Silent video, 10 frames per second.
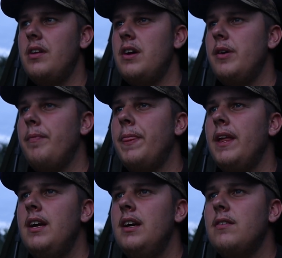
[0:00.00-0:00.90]

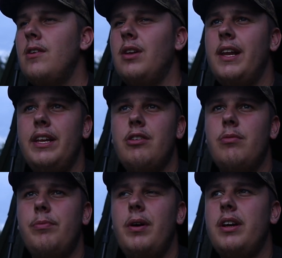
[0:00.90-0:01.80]
Got Linear
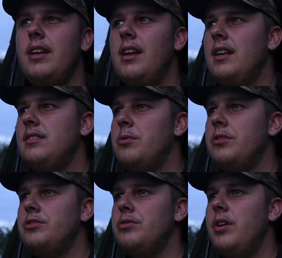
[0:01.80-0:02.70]
on my bucket list. I
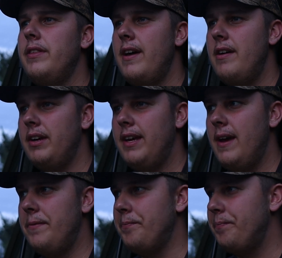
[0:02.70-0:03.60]
want to try there
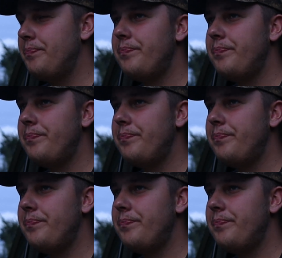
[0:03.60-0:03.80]
again.